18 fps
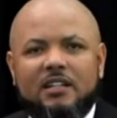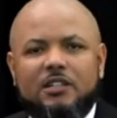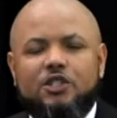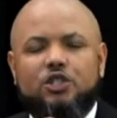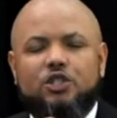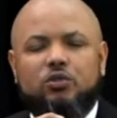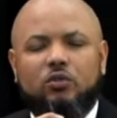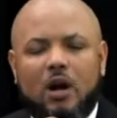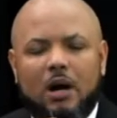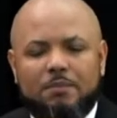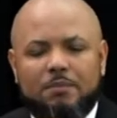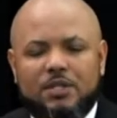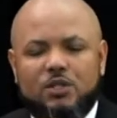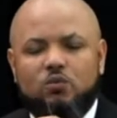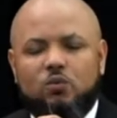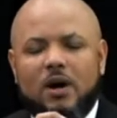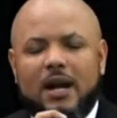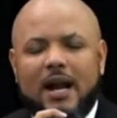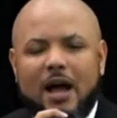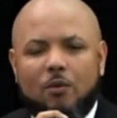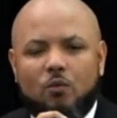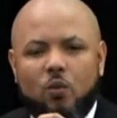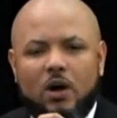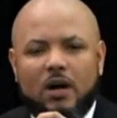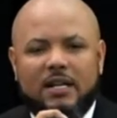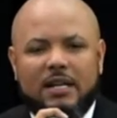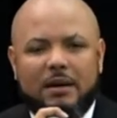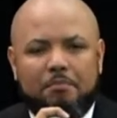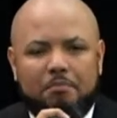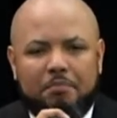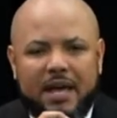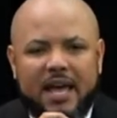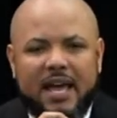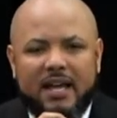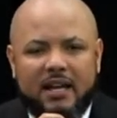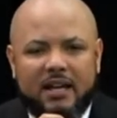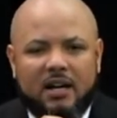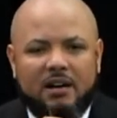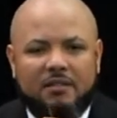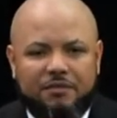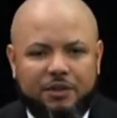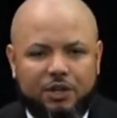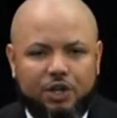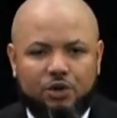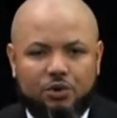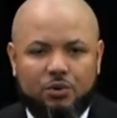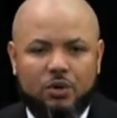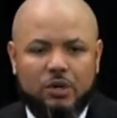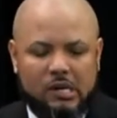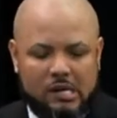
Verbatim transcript: trumps what I wanted to beg of you.